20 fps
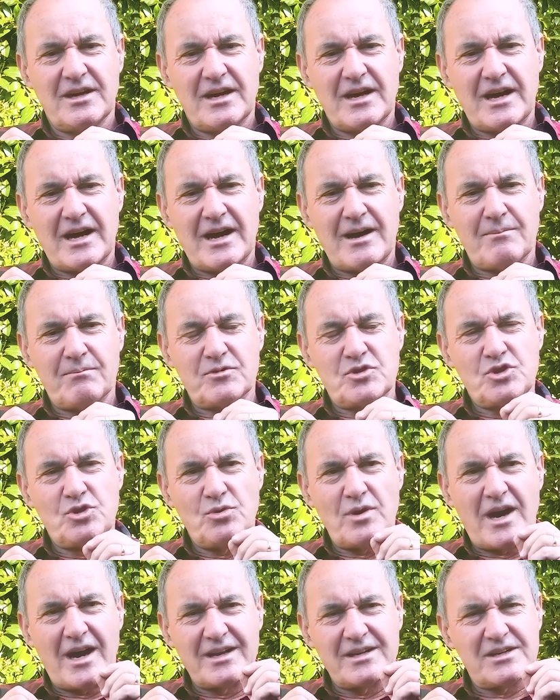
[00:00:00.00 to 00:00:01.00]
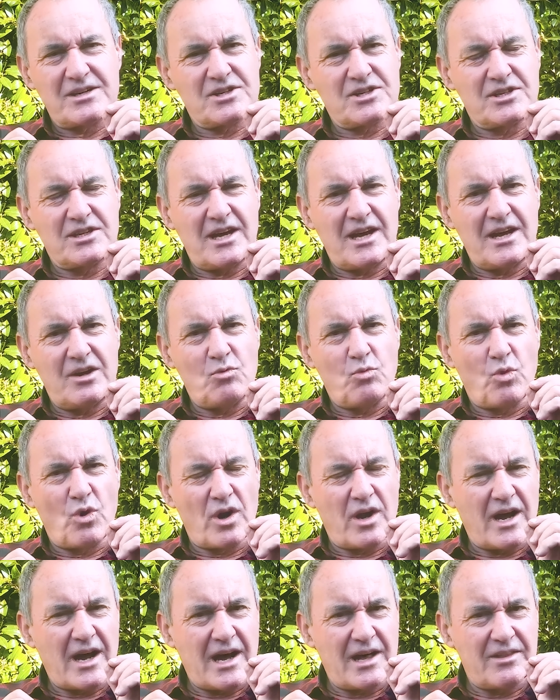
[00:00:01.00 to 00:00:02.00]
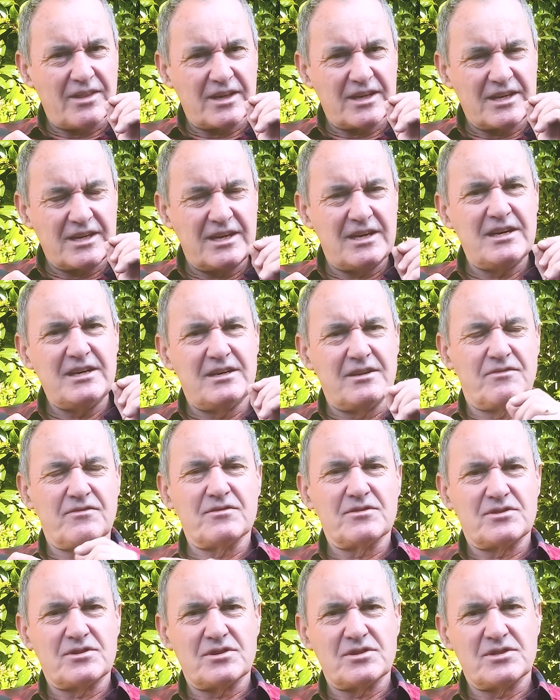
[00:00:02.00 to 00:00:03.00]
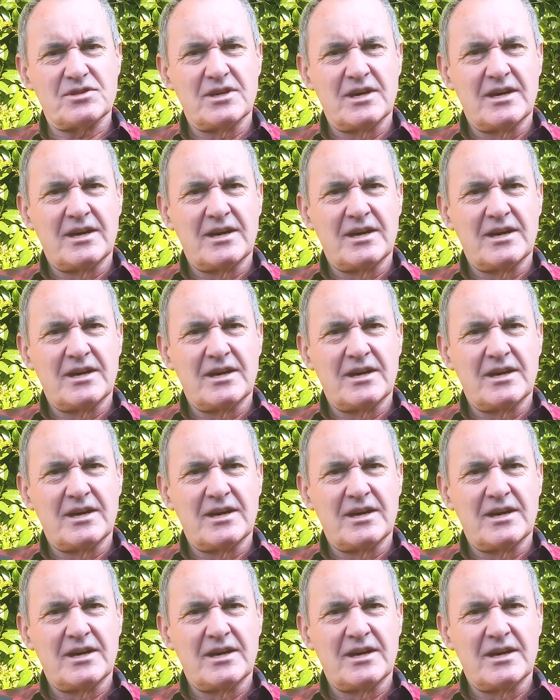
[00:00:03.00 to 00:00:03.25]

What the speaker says: to understand what are the key differences.